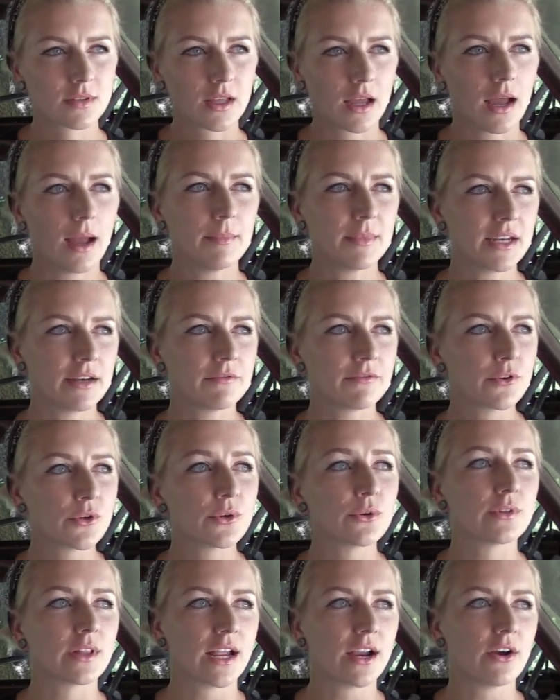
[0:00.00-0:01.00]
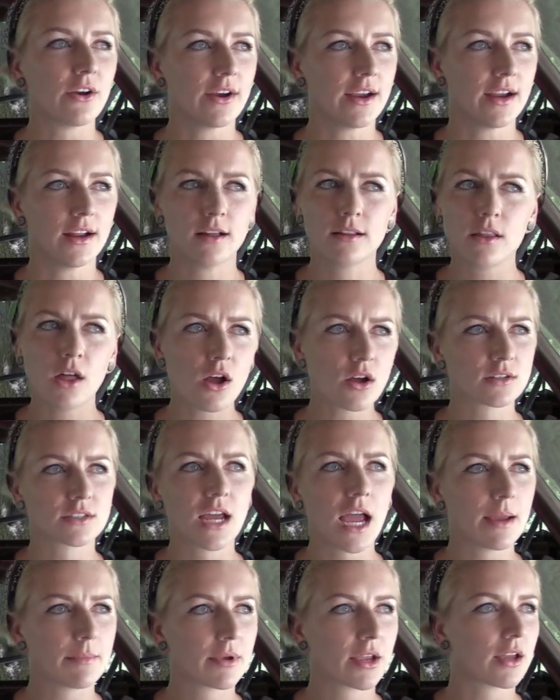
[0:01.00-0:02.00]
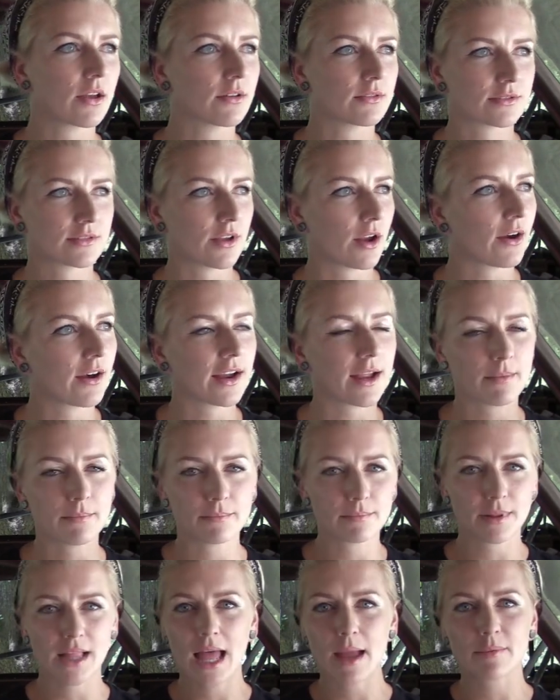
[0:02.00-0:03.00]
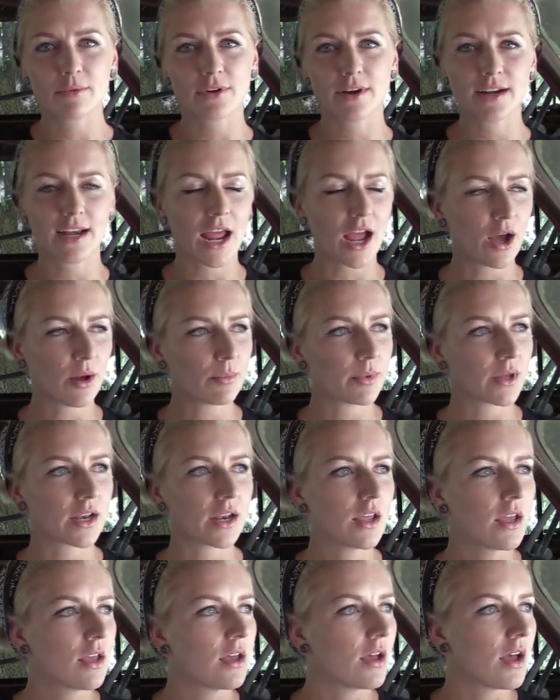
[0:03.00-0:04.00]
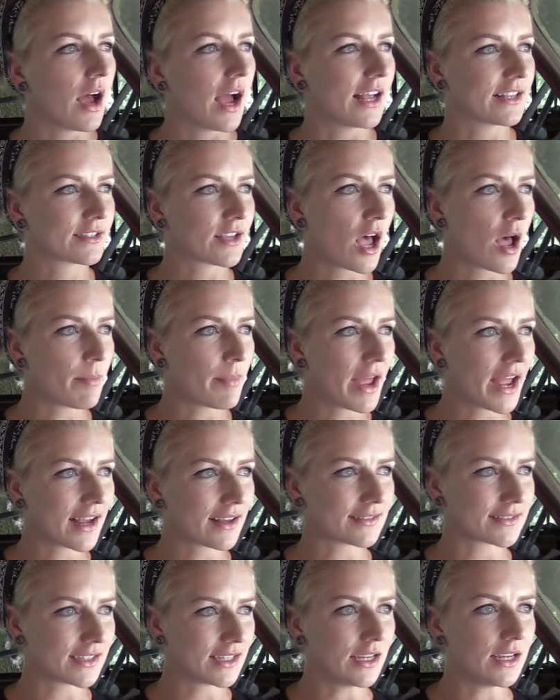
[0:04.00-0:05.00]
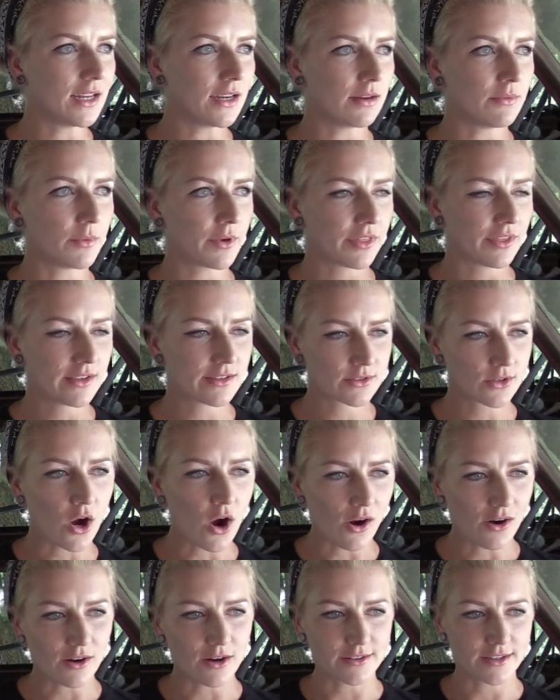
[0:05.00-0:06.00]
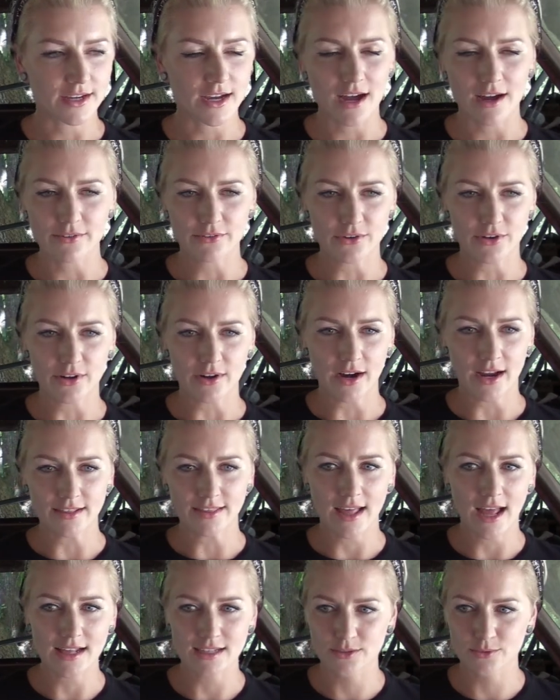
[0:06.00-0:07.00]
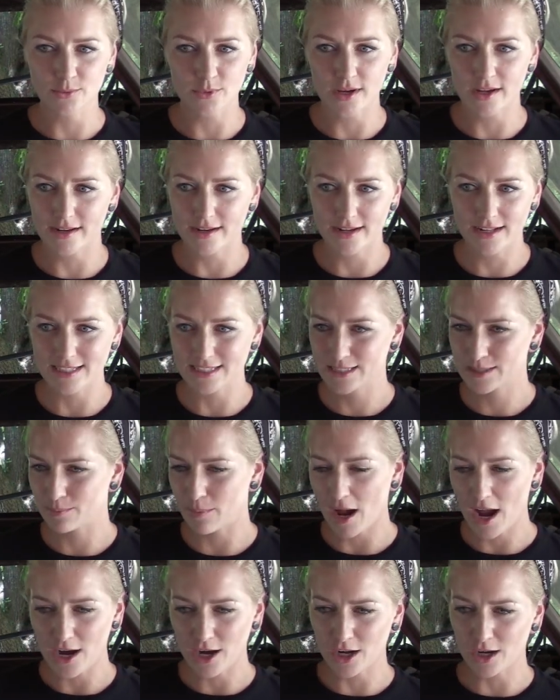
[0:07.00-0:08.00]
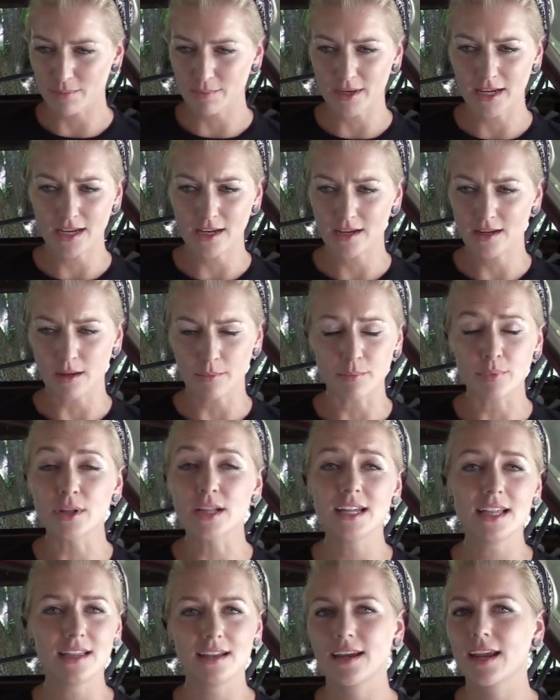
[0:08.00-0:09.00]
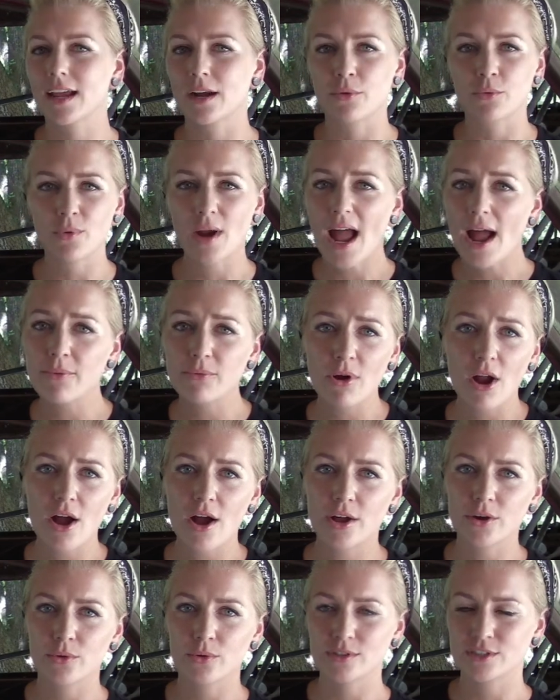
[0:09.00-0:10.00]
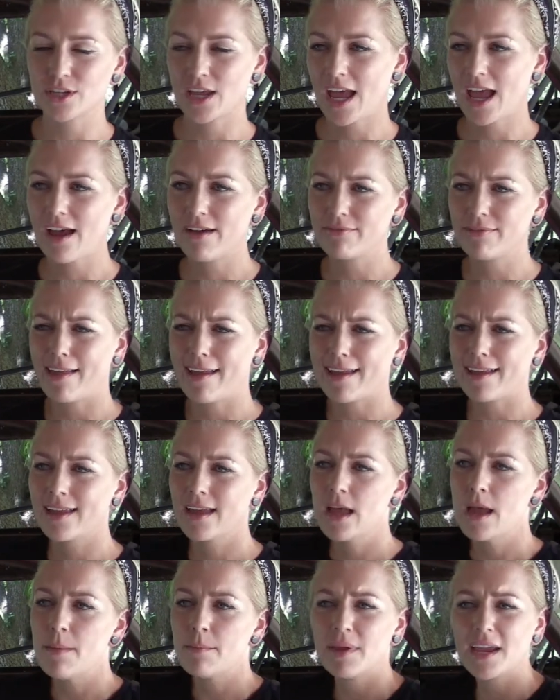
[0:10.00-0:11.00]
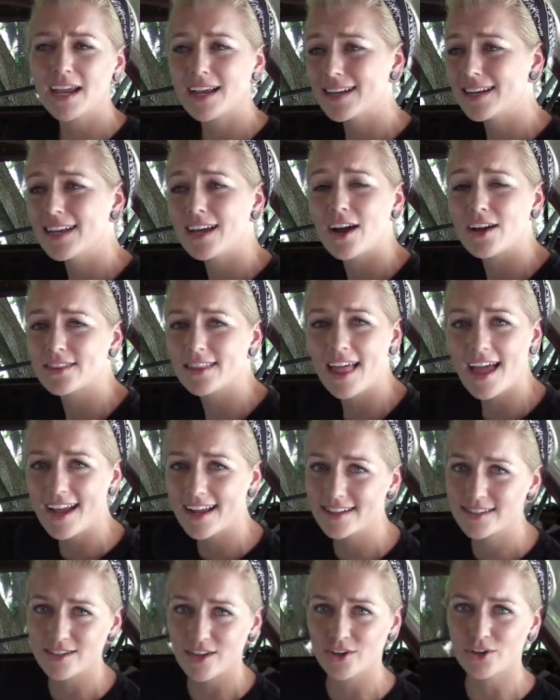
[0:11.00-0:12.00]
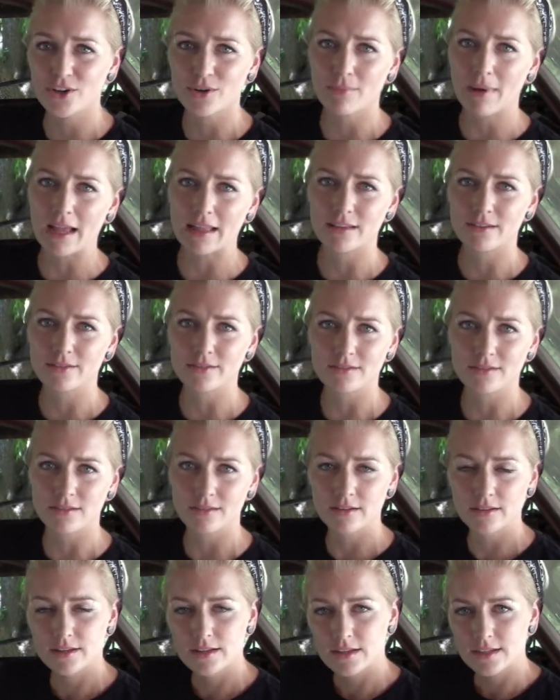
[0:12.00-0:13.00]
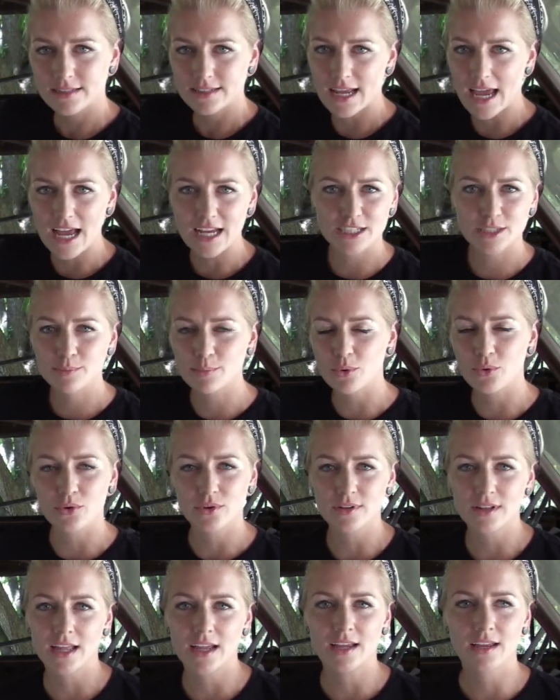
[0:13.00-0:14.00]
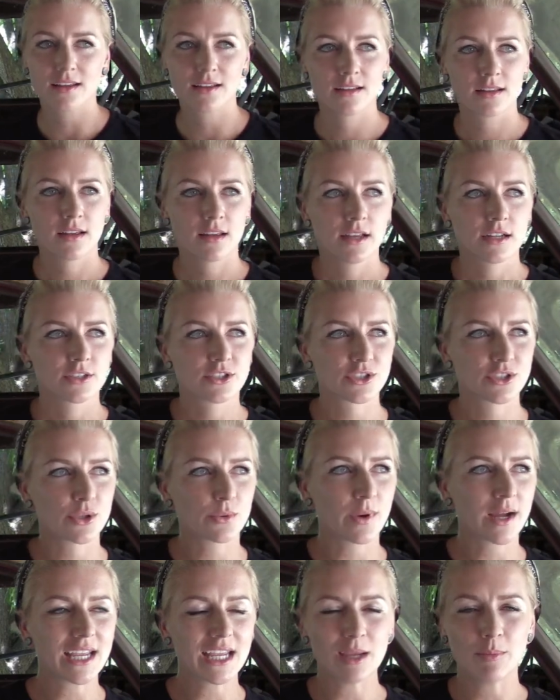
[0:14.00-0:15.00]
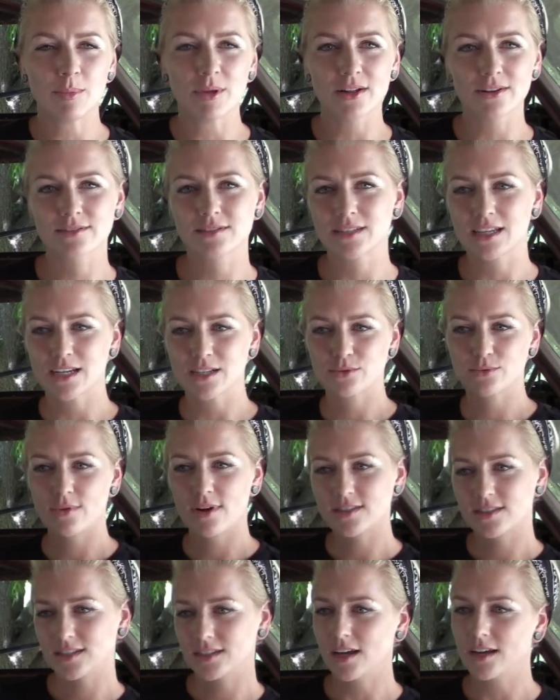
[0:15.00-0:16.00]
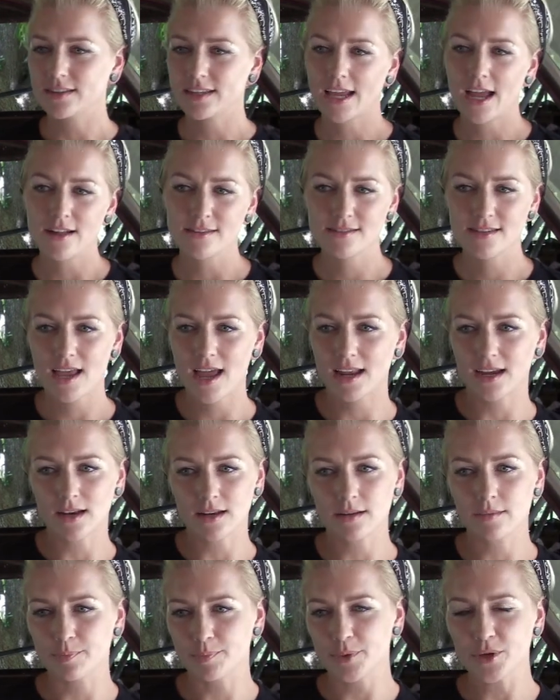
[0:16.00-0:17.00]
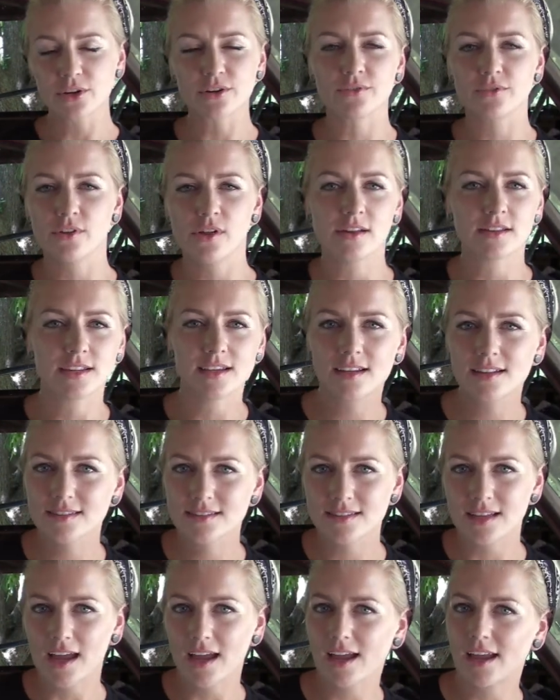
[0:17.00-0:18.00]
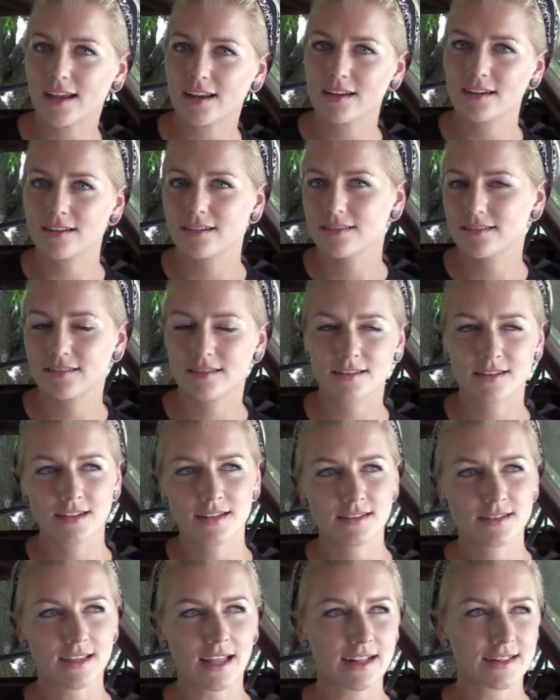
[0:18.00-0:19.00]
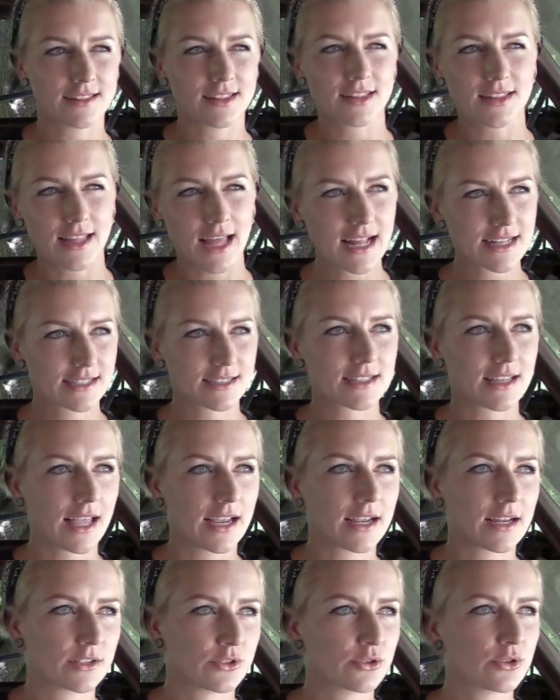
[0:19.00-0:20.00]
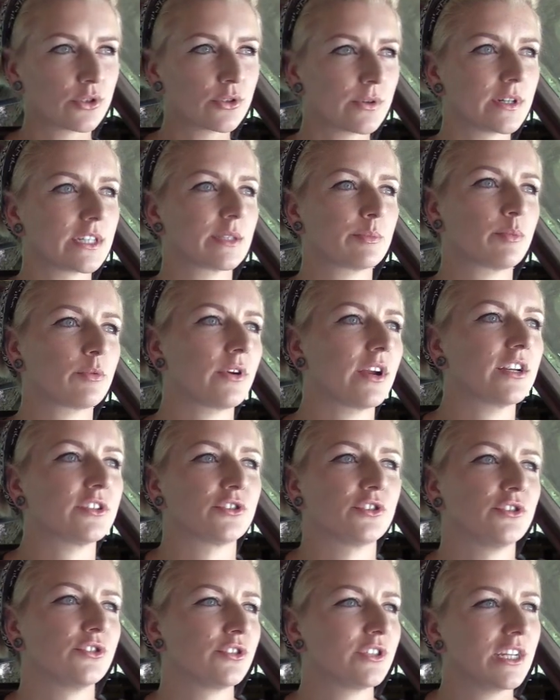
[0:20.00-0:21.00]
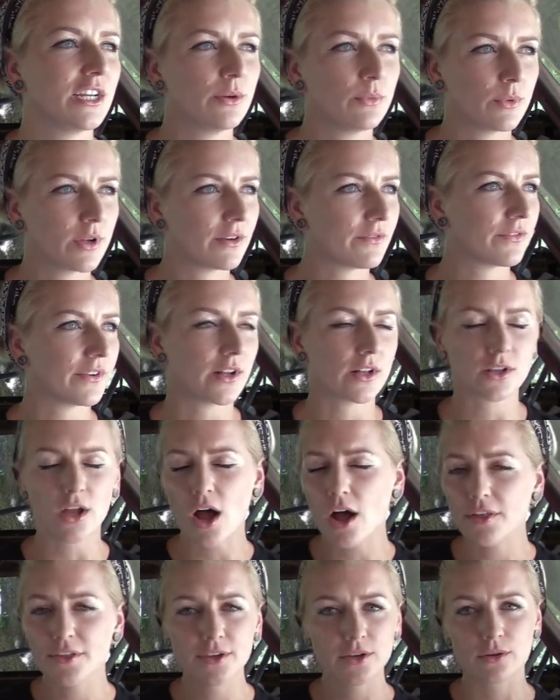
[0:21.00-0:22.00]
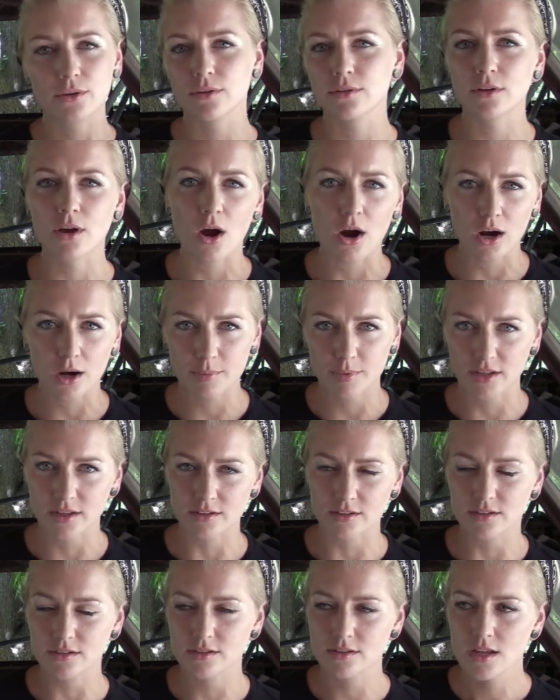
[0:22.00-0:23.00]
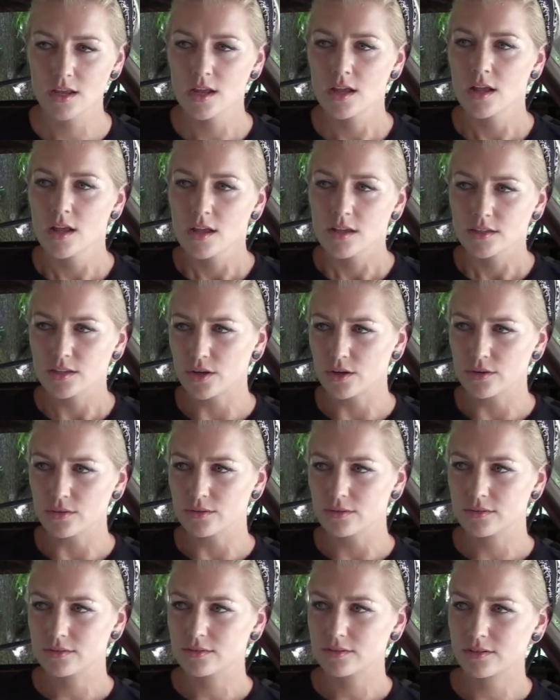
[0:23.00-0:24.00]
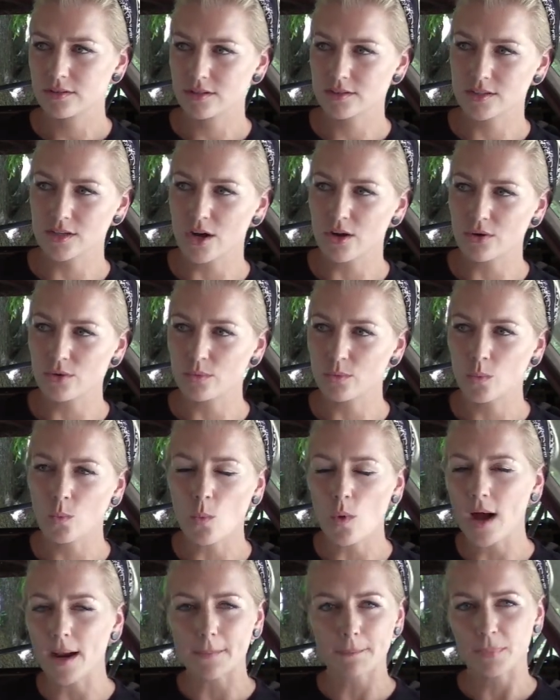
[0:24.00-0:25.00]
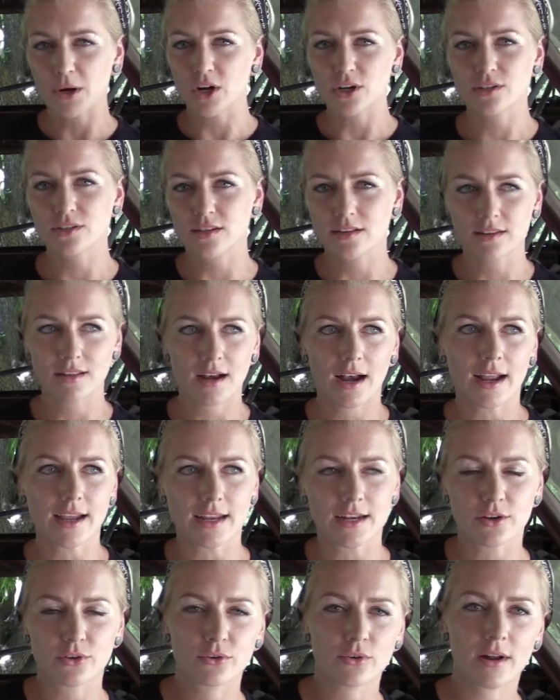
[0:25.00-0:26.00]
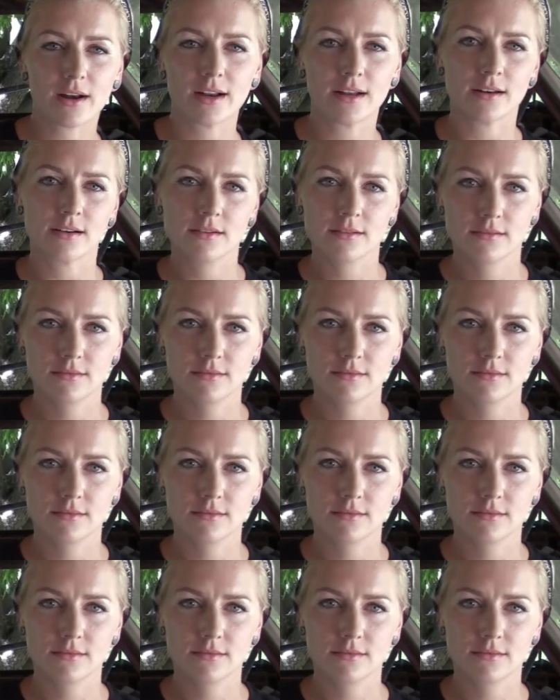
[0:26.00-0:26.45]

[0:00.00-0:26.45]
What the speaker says: I mean, Voodoo Larry, a long time ago, sorry, I'm blabbering now, but I saw a magazine with his car on the cover, and that's what inspired me completely to get a rat rod or to have like pink neon lights under my little dashboard. Like, just the way he builds things, rusty on the outside and beautiful on the inside. Like, that's like a true inspiration. Gene Winfield, all the old car builders. So there's no one person that I can credit